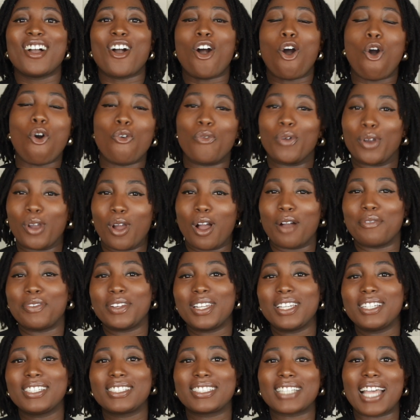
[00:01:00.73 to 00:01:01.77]

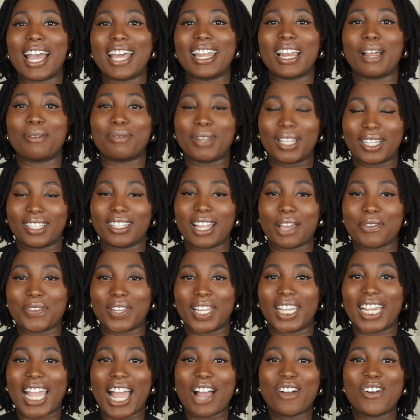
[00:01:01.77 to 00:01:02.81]
overconfidence, and I'm like
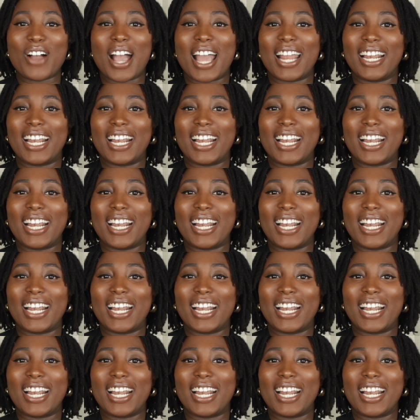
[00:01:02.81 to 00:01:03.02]
leveling out,